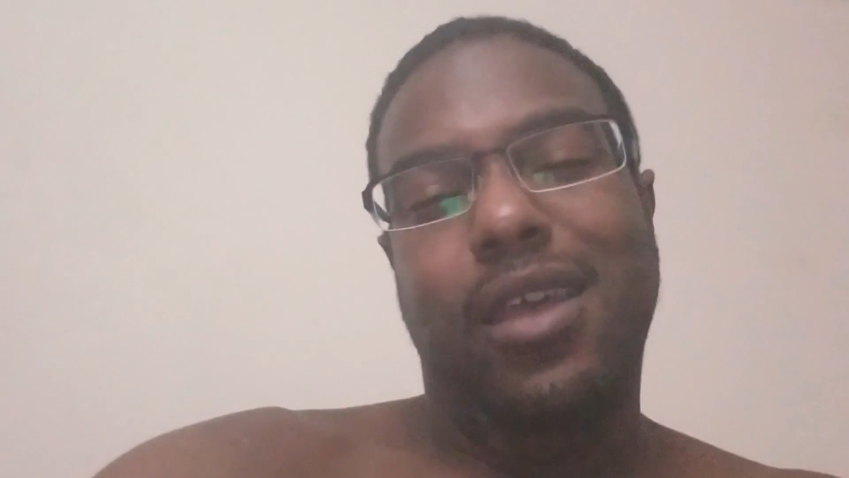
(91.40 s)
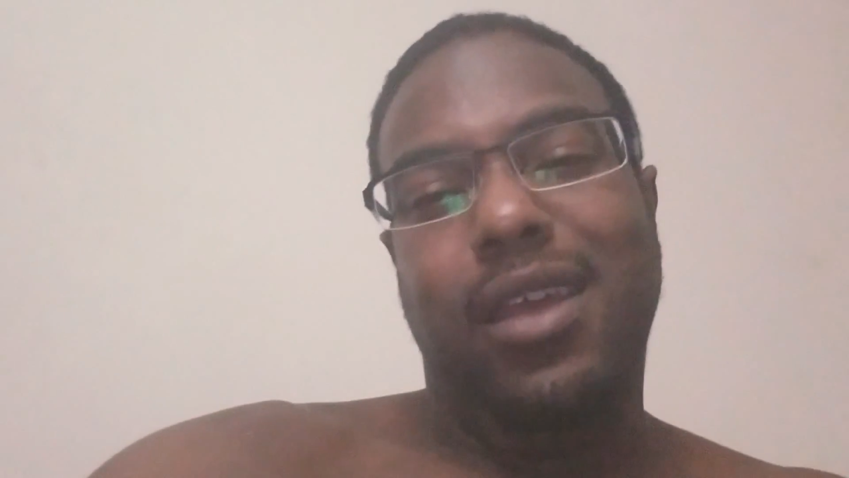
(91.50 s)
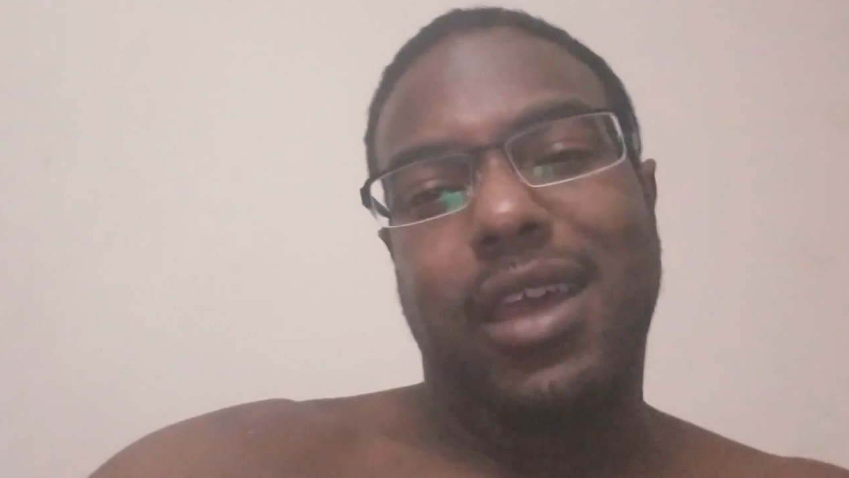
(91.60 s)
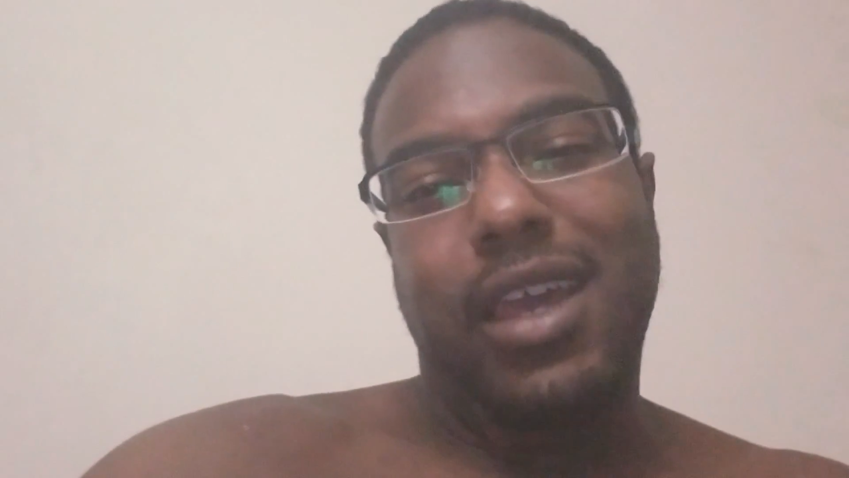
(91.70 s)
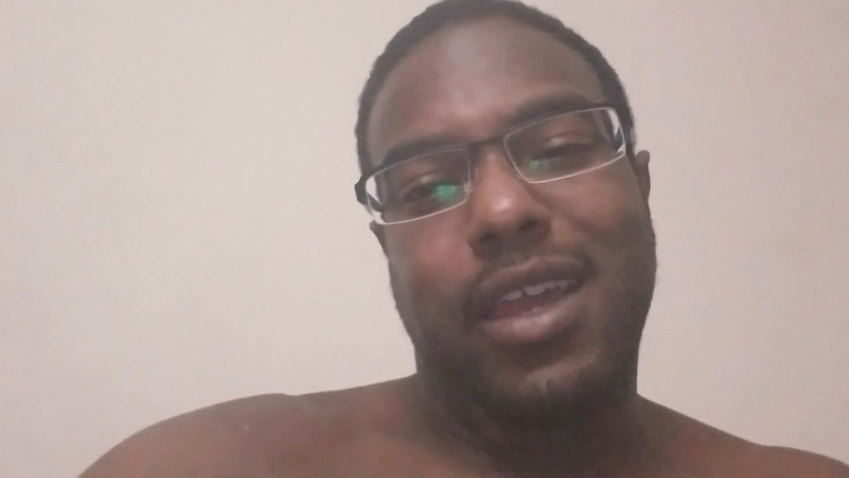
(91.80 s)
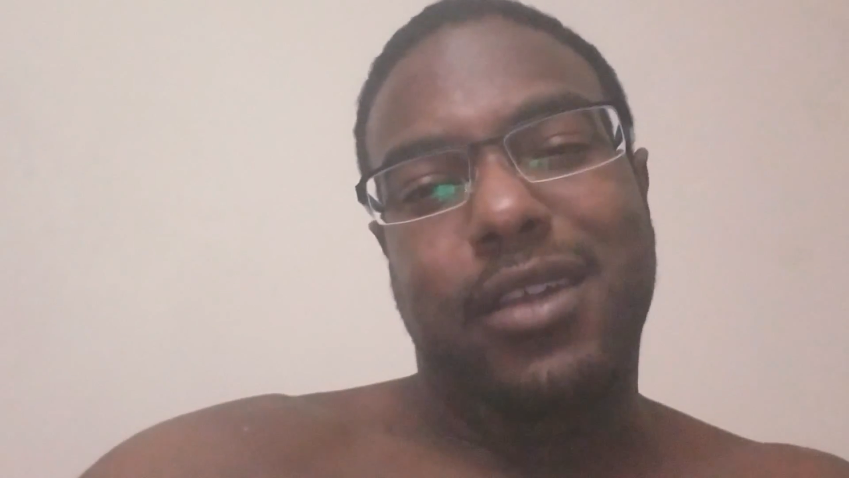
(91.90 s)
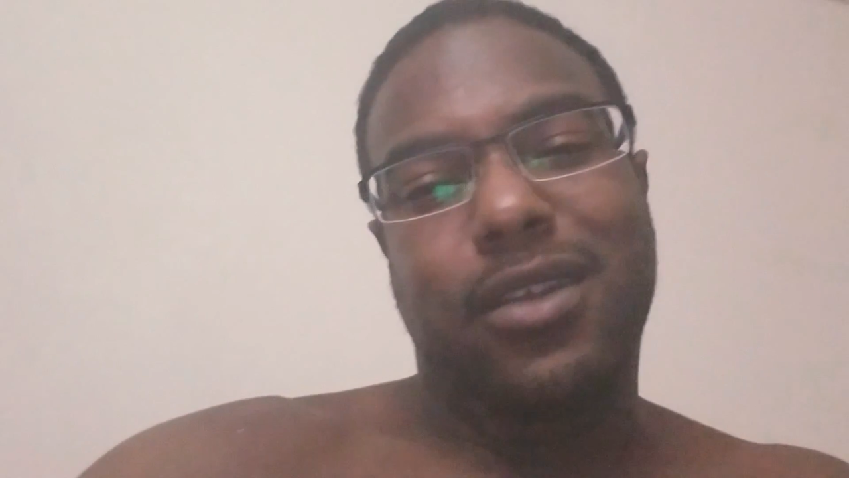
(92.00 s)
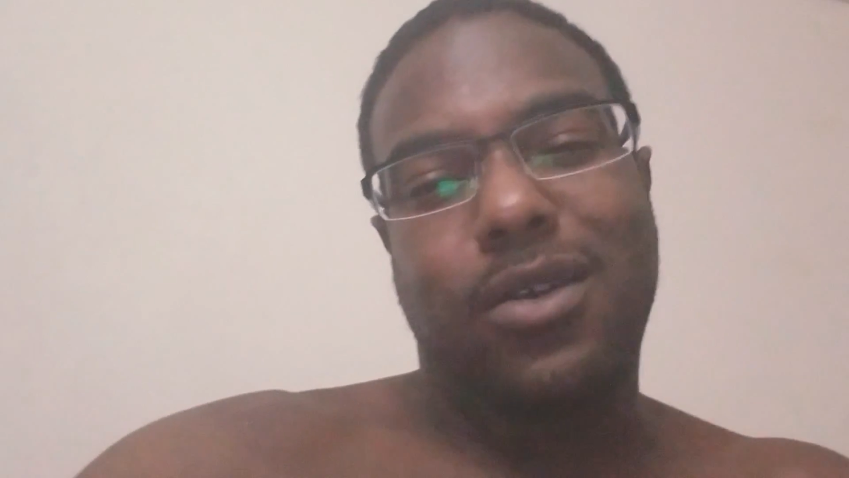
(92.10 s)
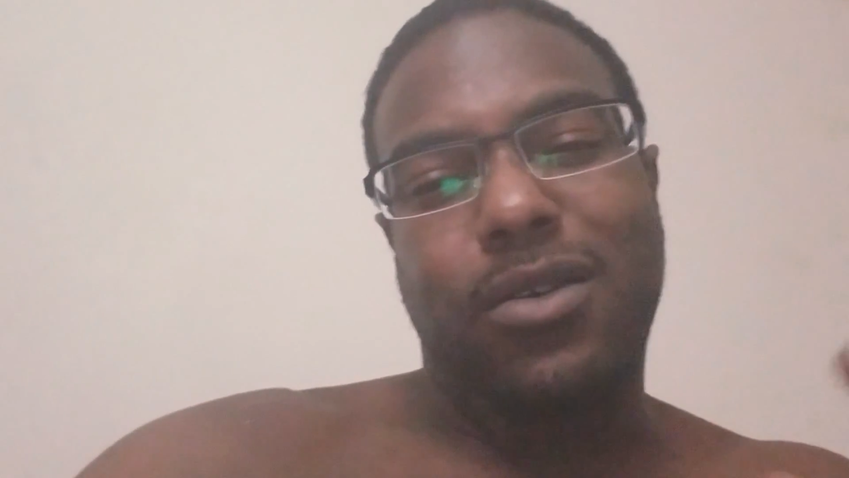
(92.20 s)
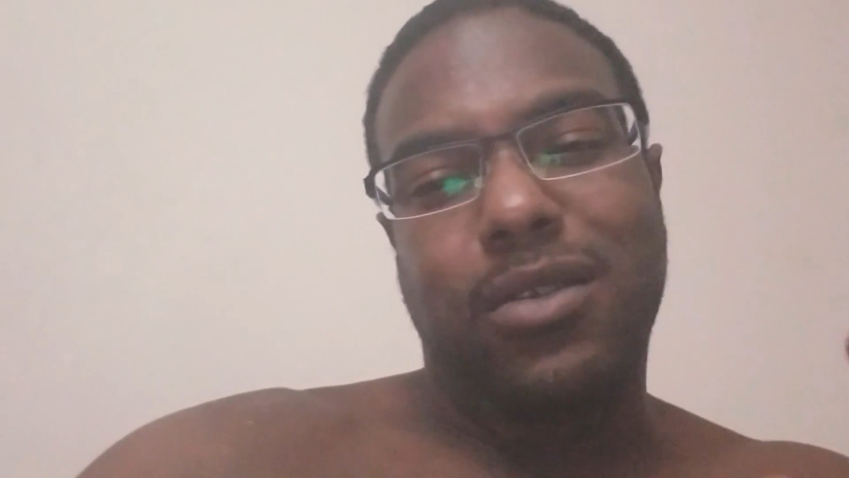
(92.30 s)
And
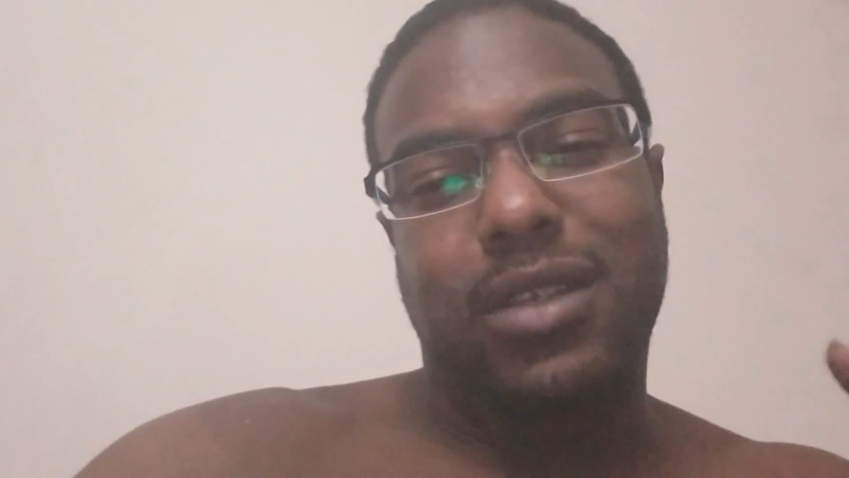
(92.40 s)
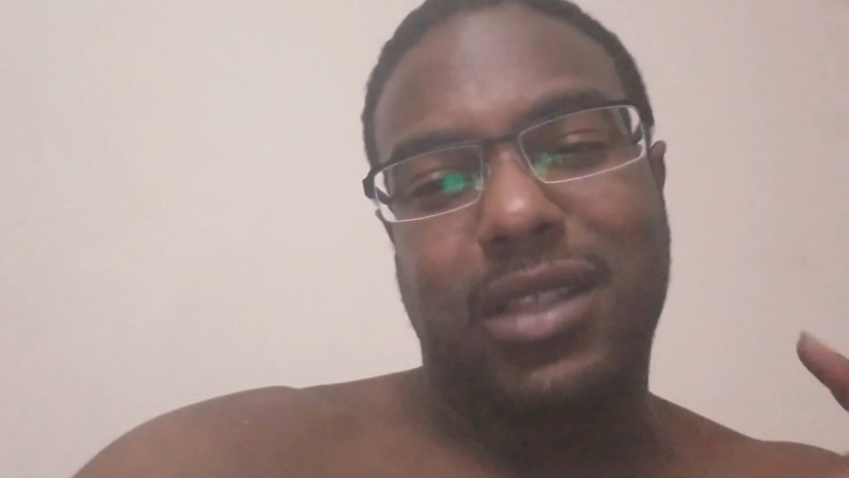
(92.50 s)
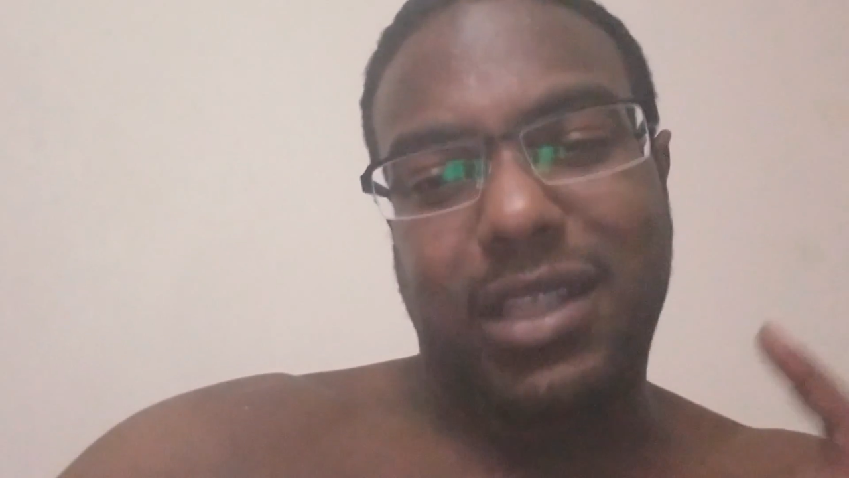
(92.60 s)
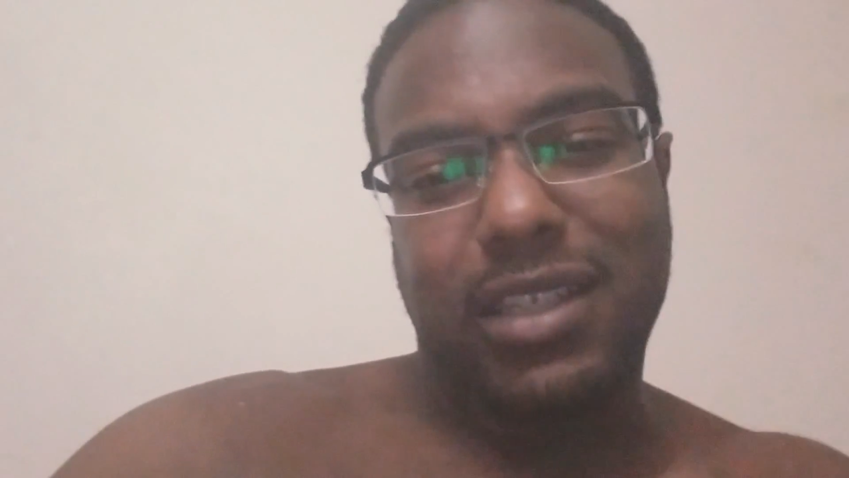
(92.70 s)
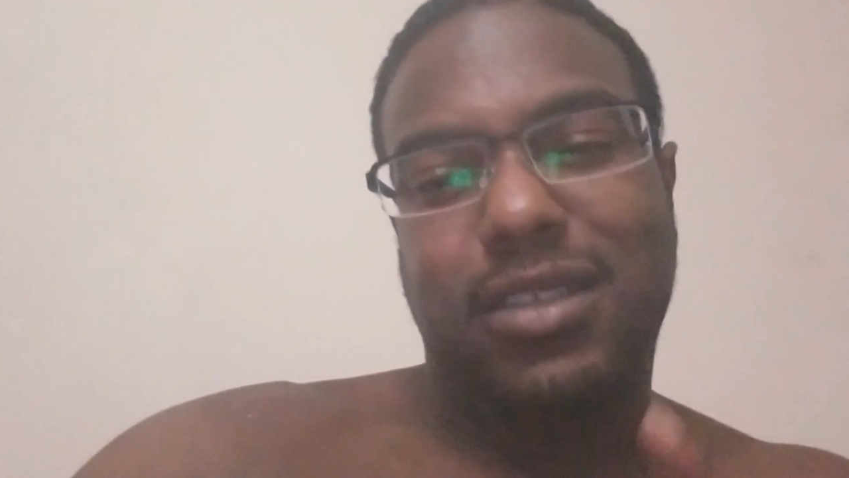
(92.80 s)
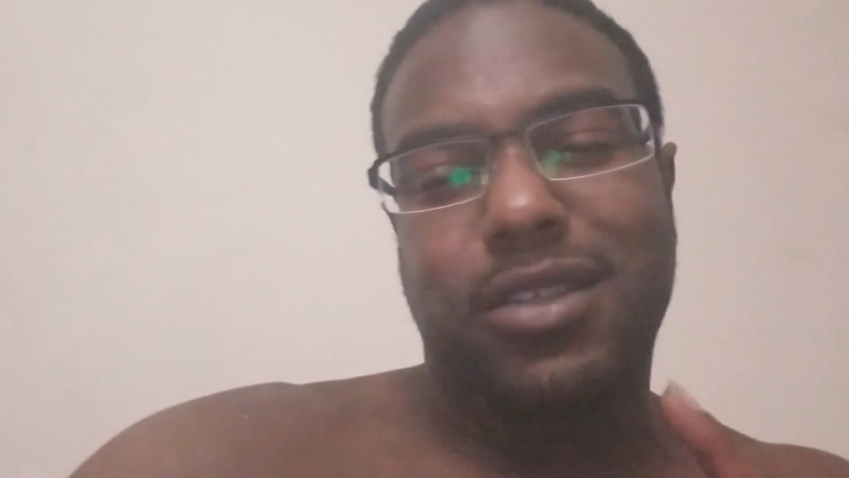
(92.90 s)
this